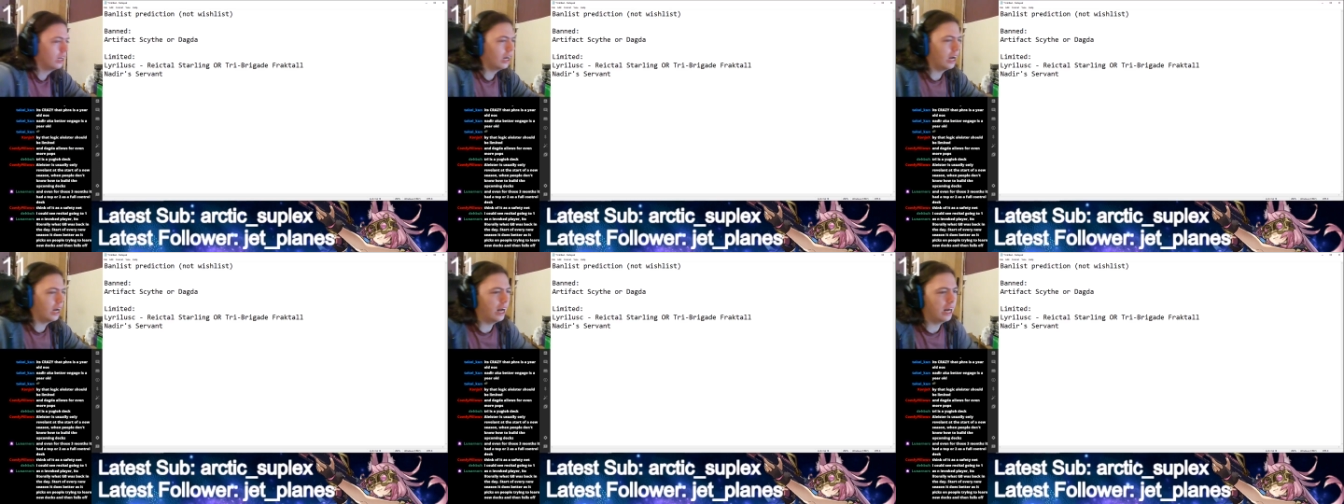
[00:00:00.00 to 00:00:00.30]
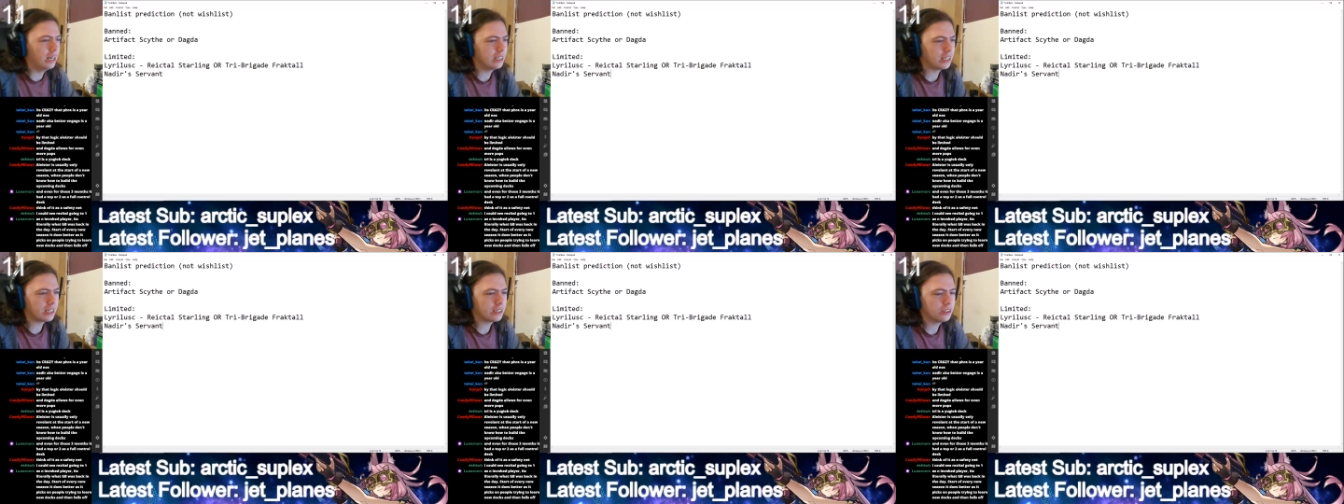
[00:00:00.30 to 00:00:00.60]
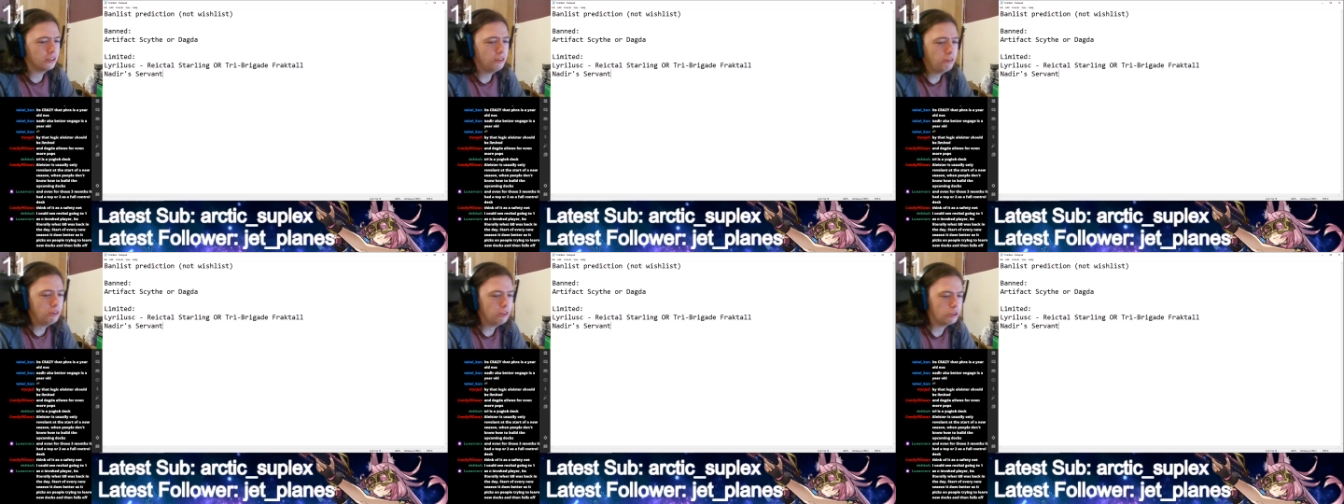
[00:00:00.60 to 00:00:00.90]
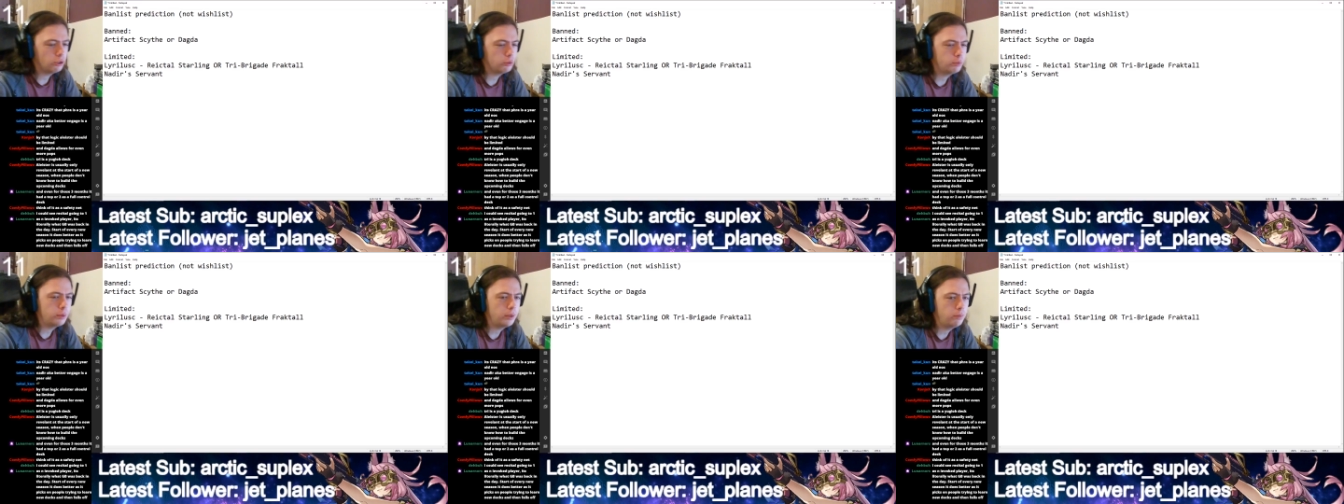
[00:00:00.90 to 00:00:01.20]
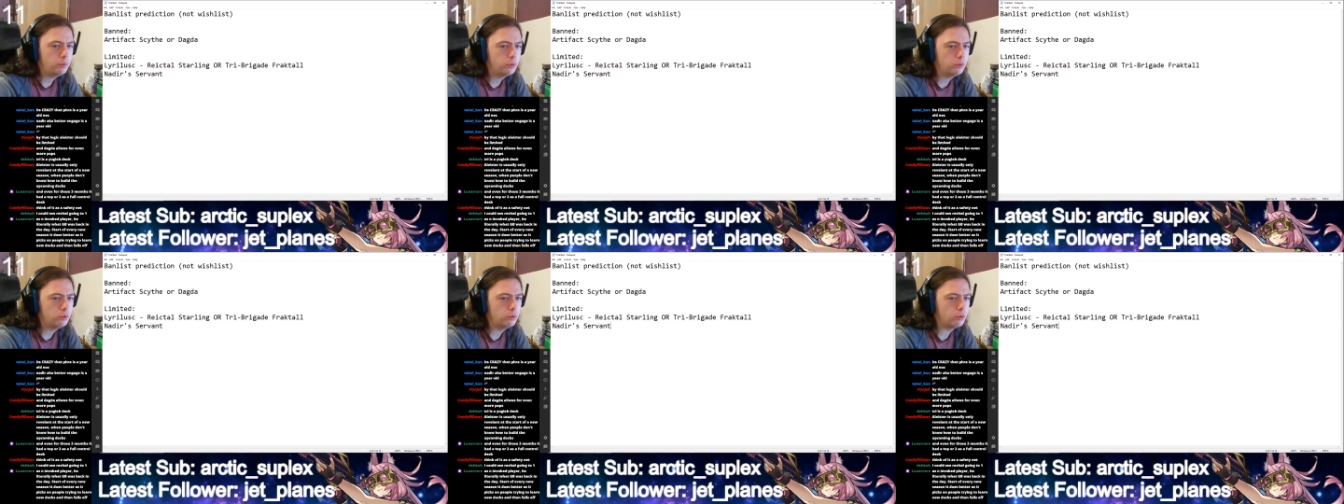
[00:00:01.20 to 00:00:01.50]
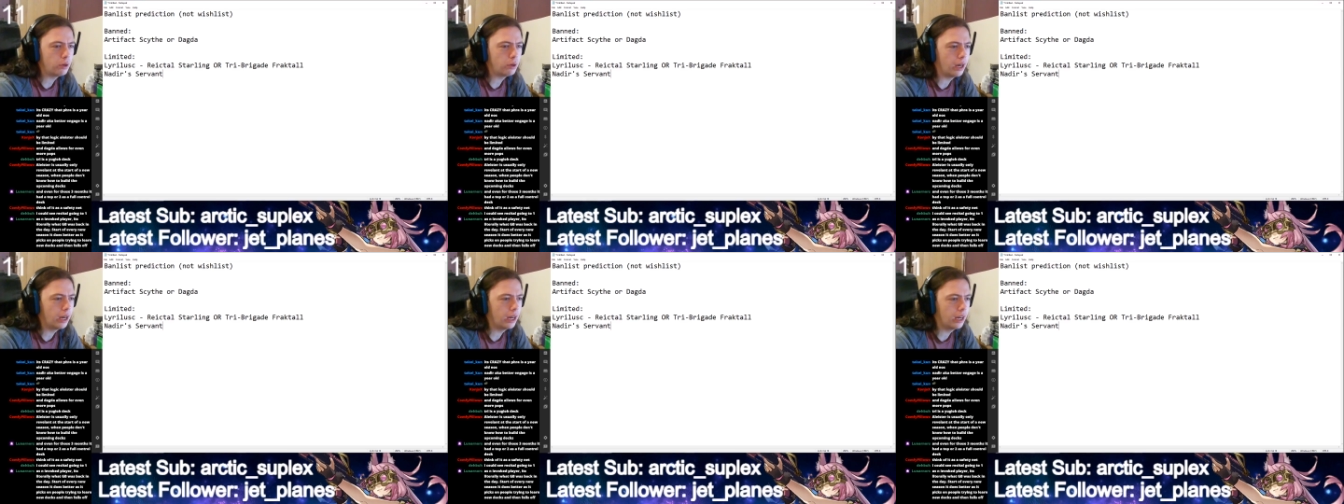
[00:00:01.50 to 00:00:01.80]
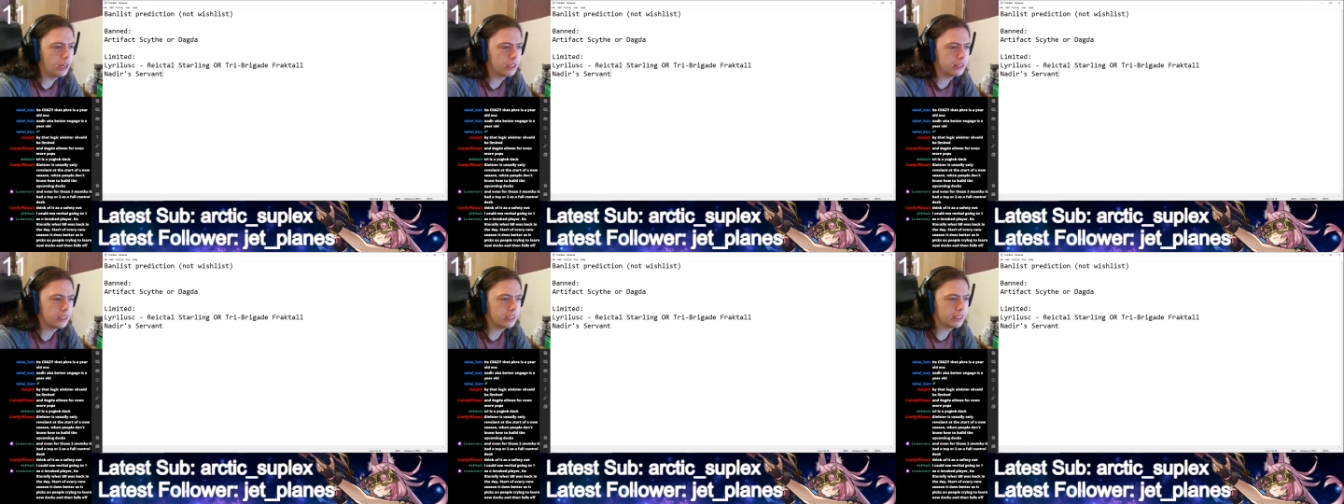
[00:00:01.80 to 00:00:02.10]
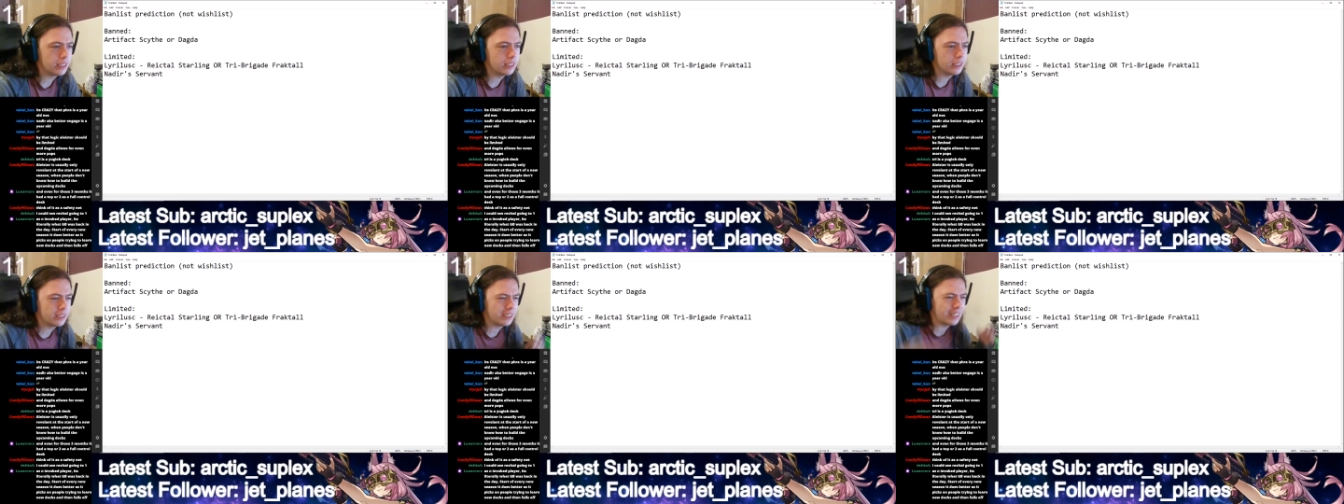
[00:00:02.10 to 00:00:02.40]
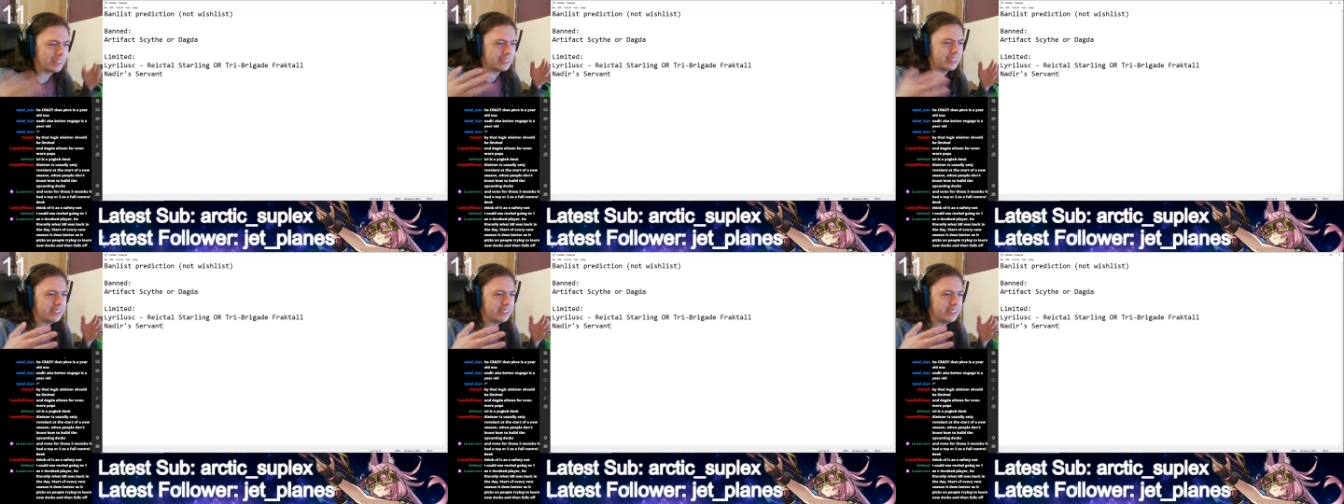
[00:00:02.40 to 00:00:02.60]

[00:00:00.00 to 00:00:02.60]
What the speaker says: And I know a lot of people, like